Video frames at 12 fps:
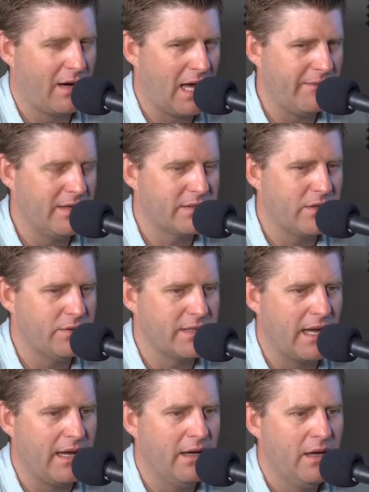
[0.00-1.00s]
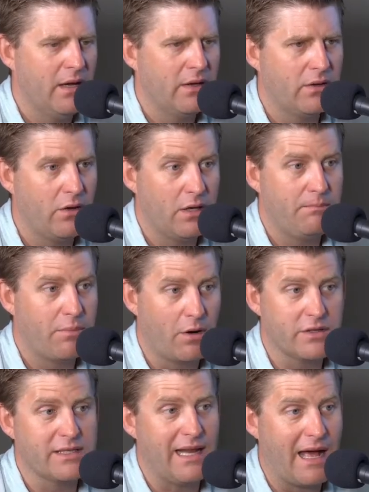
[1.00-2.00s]
obvious who's mm-hmm. a good
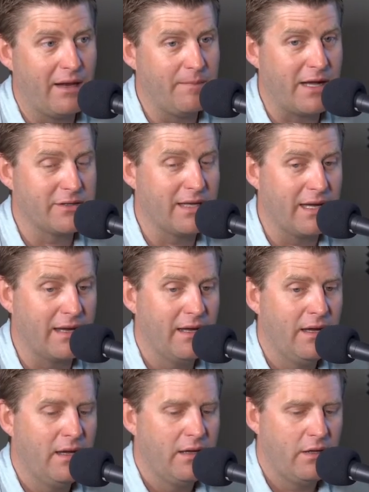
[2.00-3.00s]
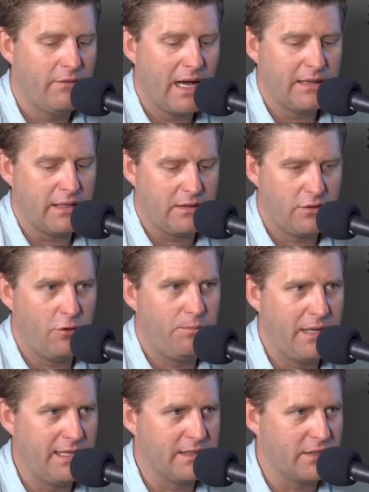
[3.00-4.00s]
personality match. Like you've got the two
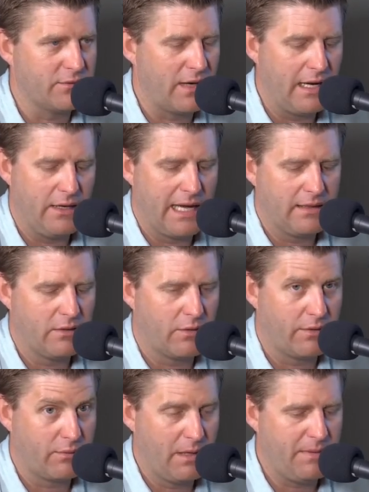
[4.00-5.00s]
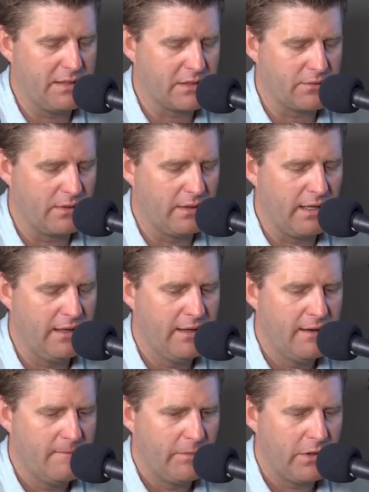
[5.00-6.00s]
pieces, right? Yeah. Or three pieces really.
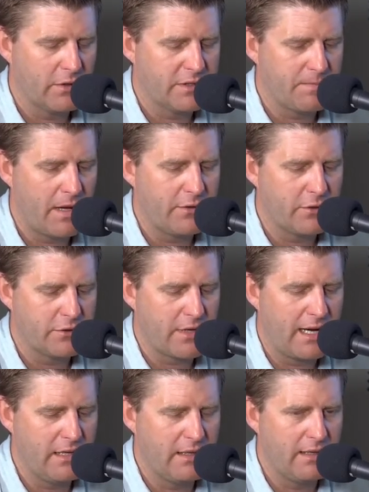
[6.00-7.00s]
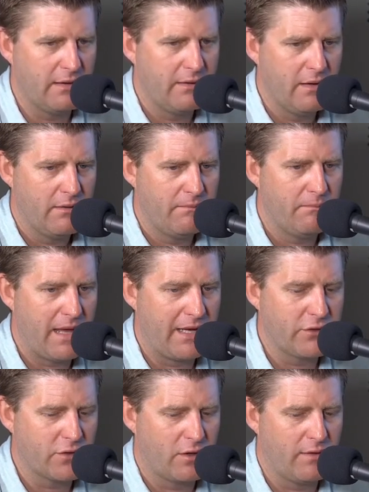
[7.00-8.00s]
You're, you're trying to
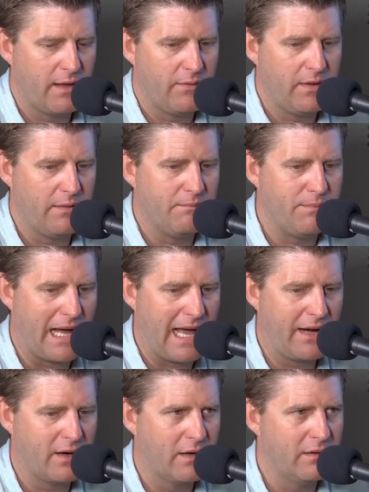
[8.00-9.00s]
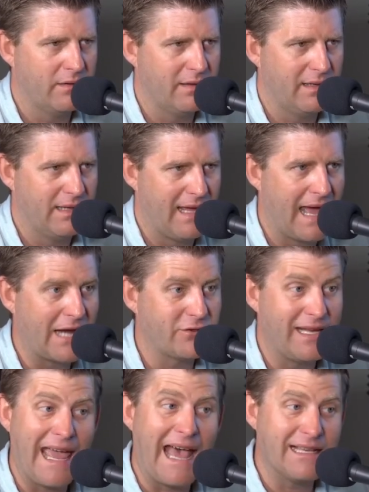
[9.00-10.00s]
make sure that the buyer
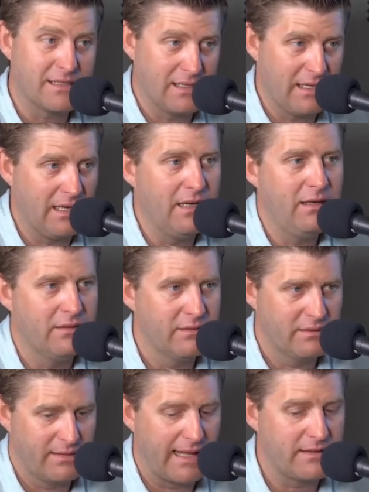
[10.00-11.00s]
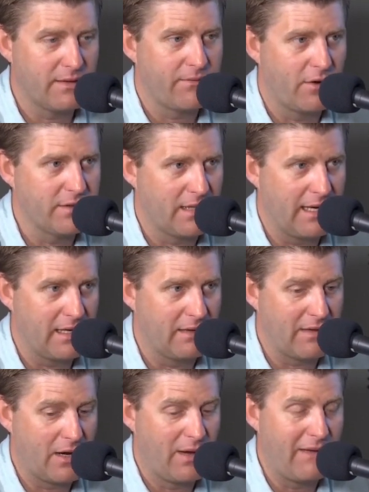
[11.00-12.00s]
actually has the need. That's the first, like right,
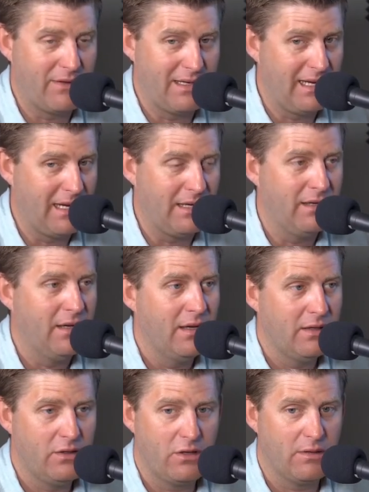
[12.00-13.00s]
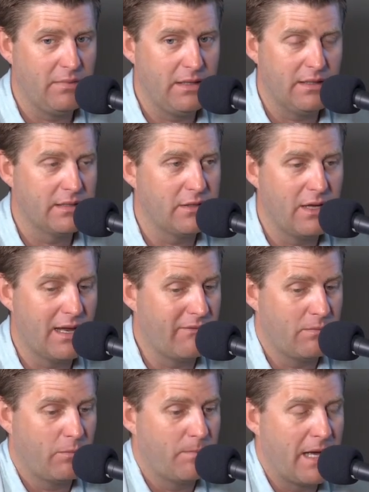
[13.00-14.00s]
if they don't have the right, need, right, right. you could be just, you have
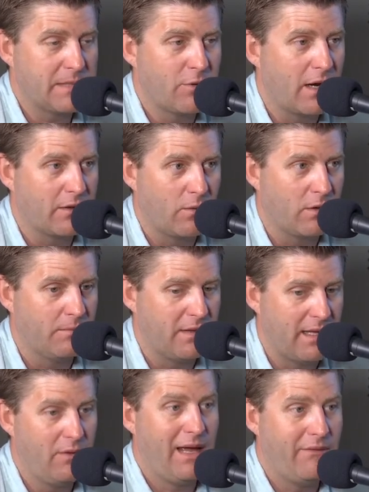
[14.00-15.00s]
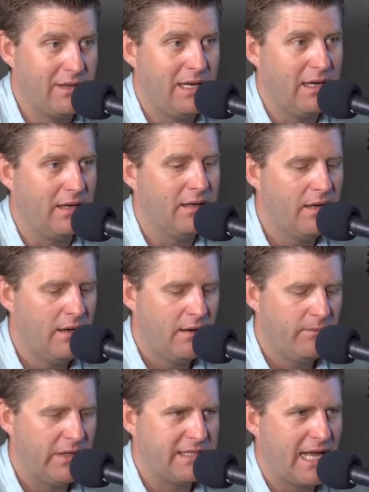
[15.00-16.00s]
the best product in the world, but they don't have the need.
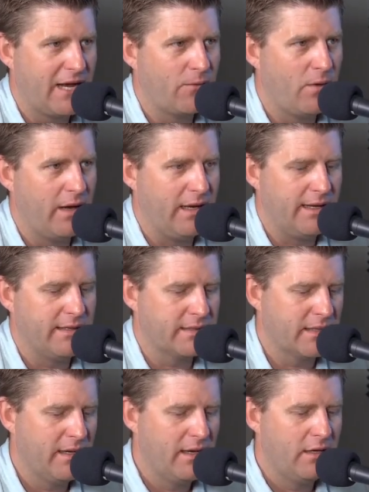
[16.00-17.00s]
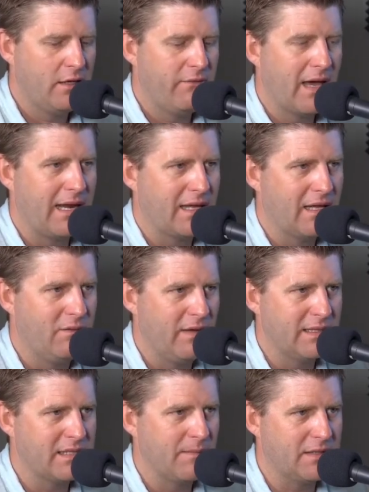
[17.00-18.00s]
The second one is you've got to
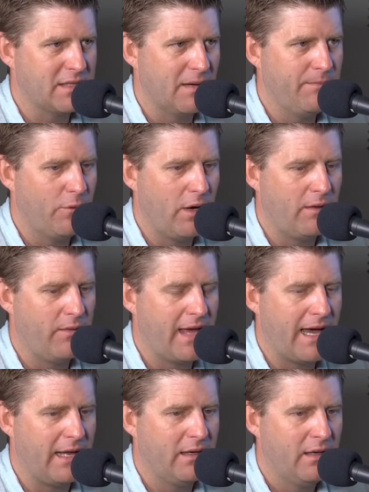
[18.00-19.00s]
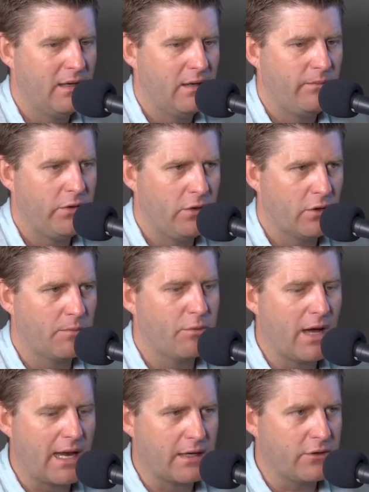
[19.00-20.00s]
convince them at some point that your
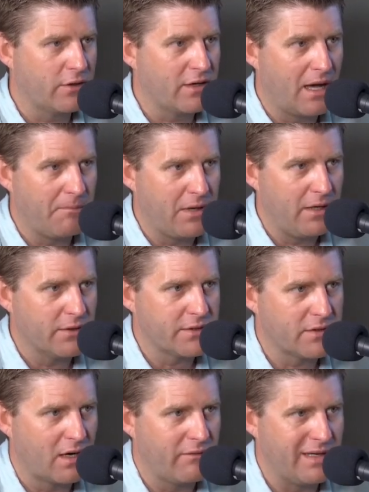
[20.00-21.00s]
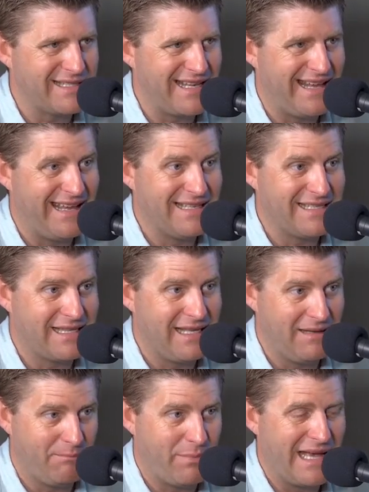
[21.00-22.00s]
product, your company, your service is
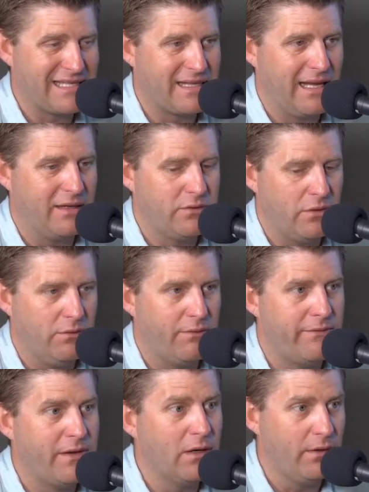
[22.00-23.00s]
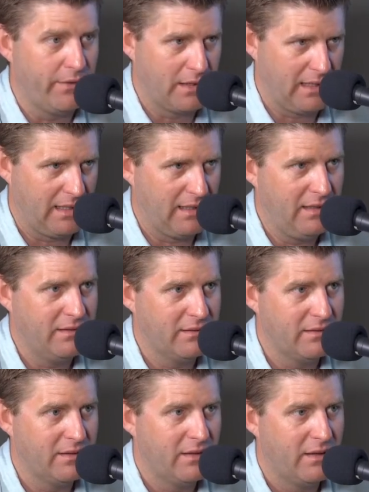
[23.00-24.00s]
the best thing to fill the need.
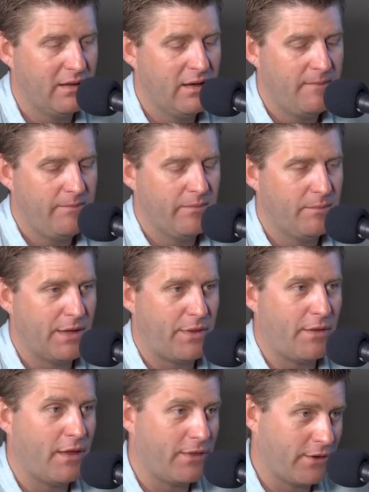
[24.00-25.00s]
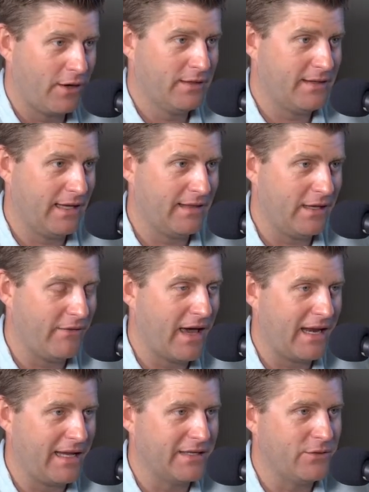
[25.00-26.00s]
Mm-hmm. But then the third thing that you've got
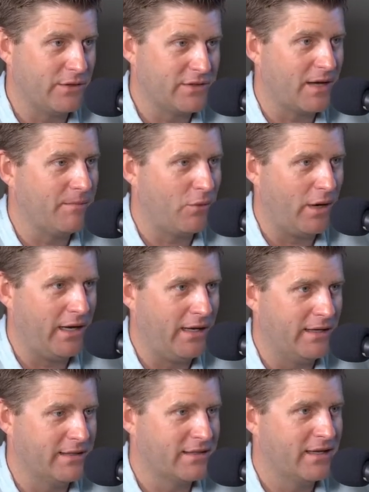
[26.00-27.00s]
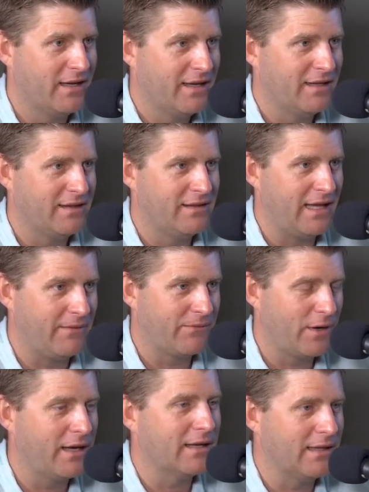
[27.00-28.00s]
to get to at some point is they
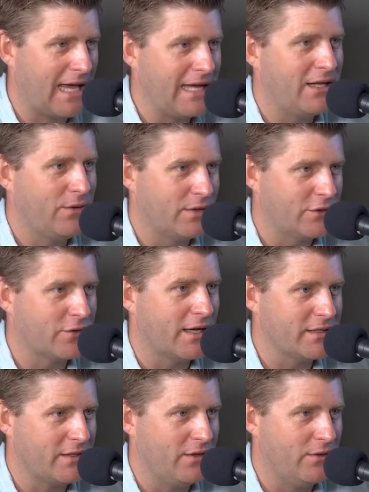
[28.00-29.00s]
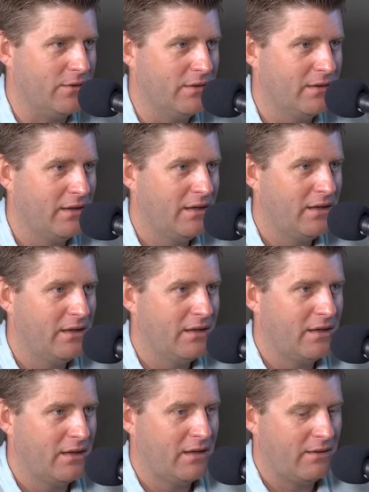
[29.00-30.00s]
freaking like you and trust you
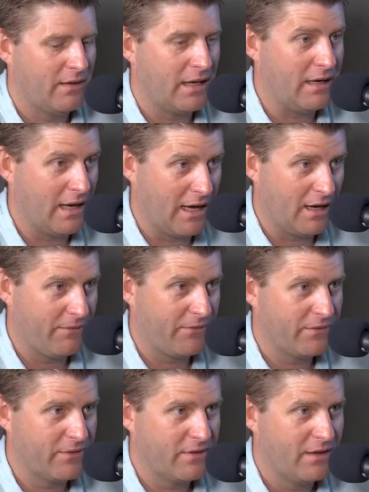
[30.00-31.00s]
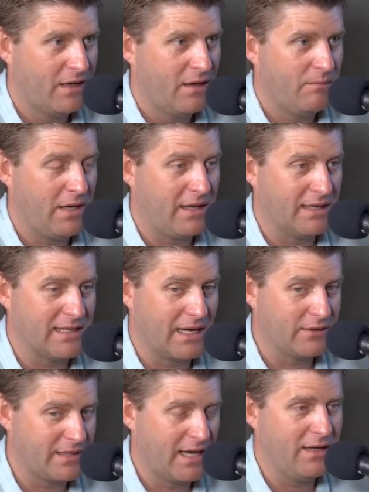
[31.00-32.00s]
enough, because
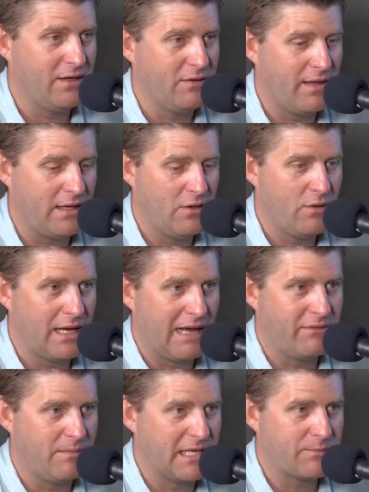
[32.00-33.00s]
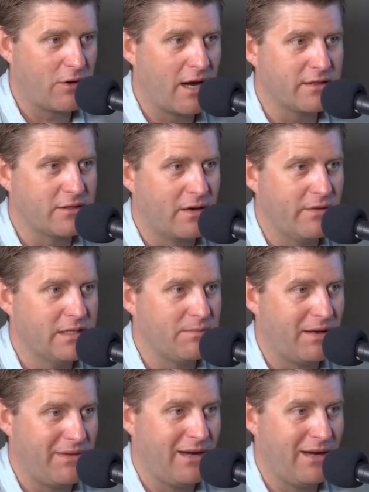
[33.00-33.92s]
I'll tell you that you can have the best product service, but if they